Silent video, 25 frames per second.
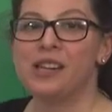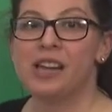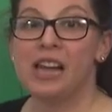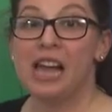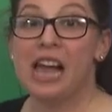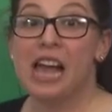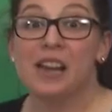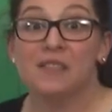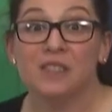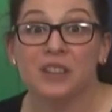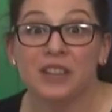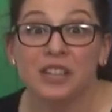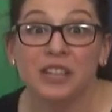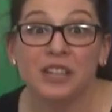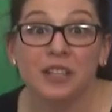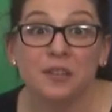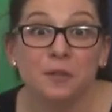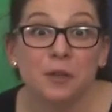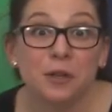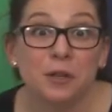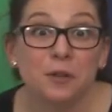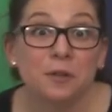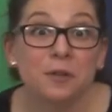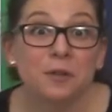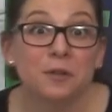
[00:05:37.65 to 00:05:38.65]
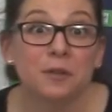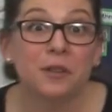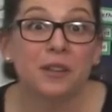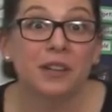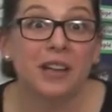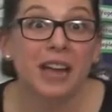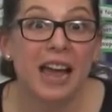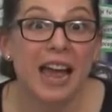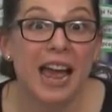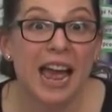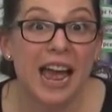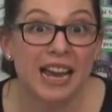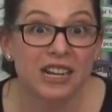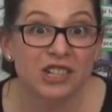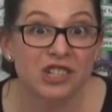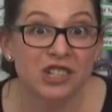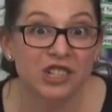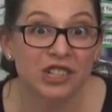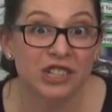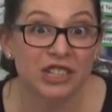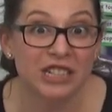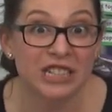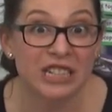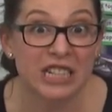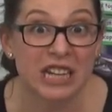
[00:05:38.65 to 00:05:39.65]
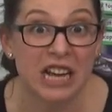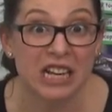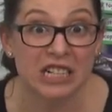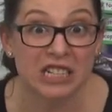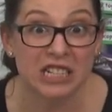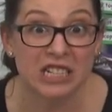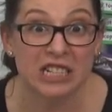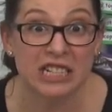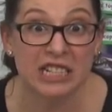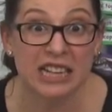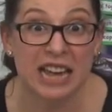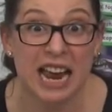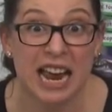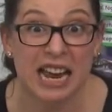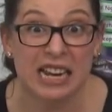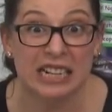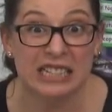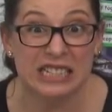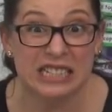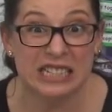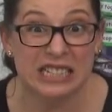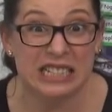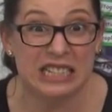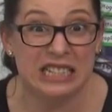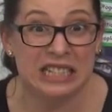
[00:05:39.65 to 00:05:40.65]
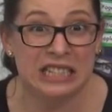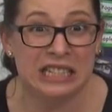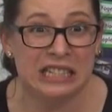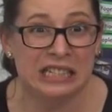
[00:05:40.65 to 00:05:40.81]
Have any of you actually touched a cactus?